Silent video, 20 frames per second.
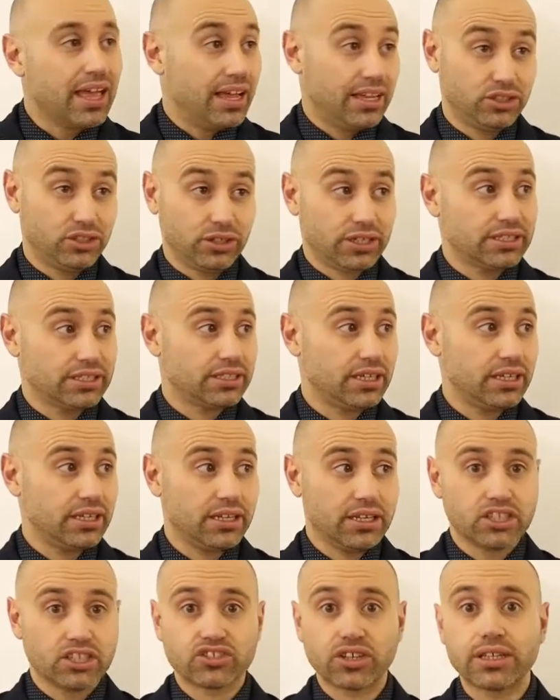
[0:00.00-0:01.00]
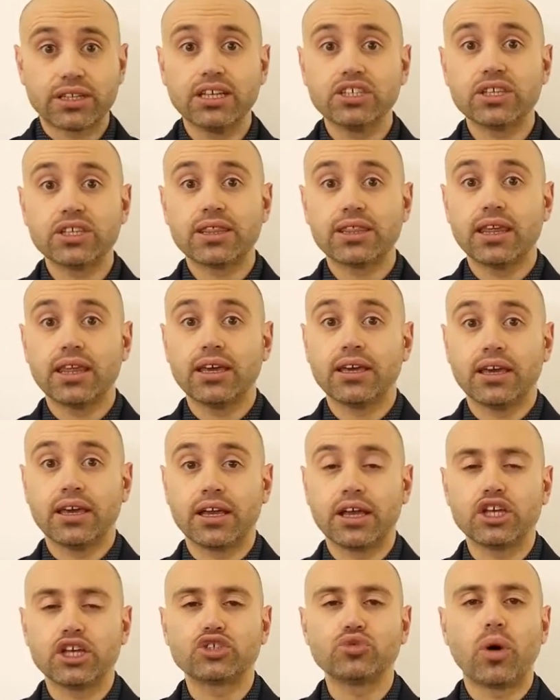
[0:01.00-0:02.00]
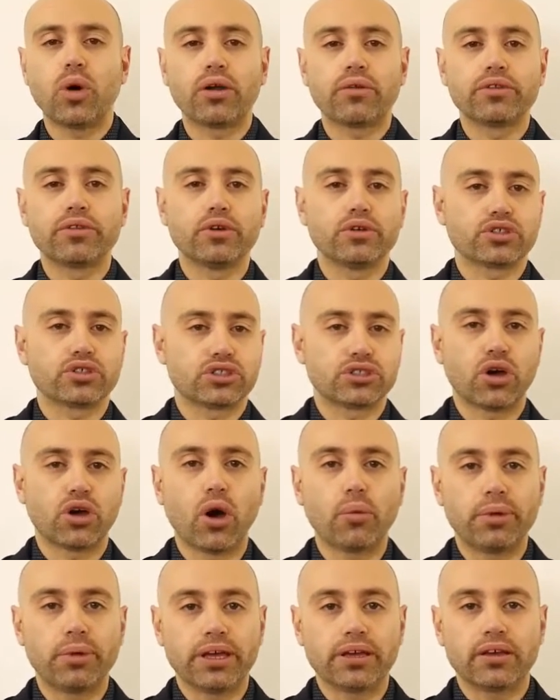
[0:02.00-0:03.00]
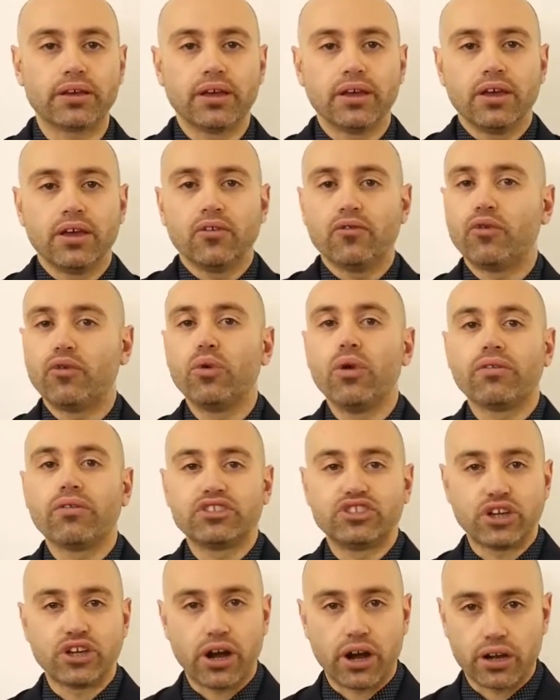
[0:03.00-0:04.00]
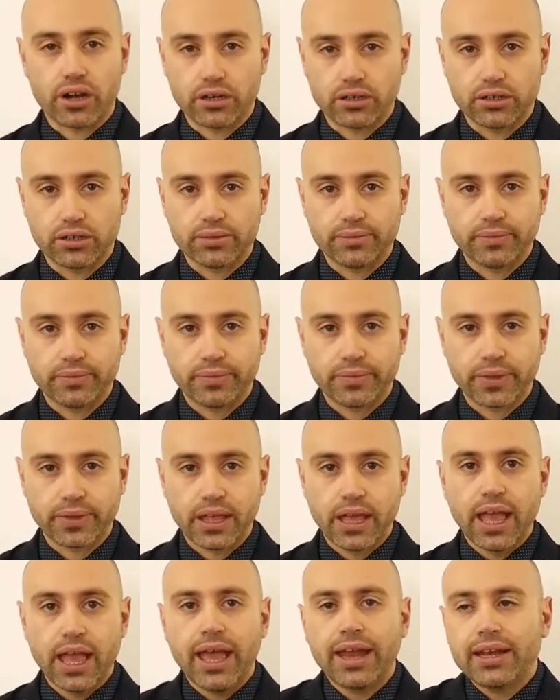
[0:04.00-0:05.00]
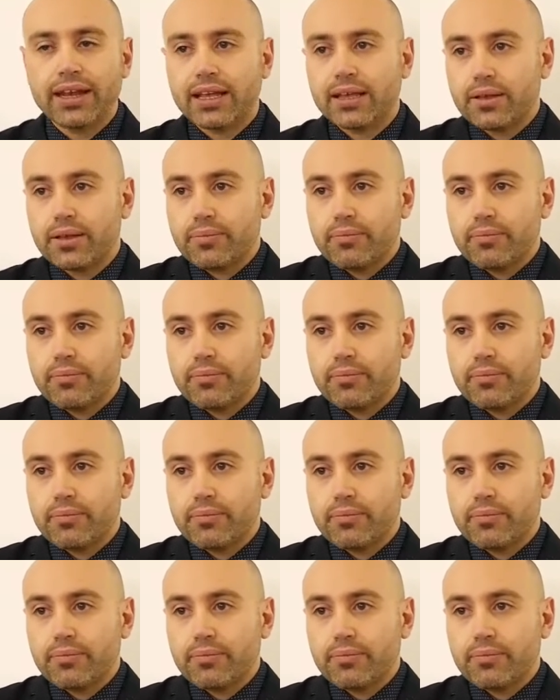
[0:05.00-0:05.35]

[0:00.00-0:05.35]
As you can see, strategic thinking is one of those topics full of jargon, and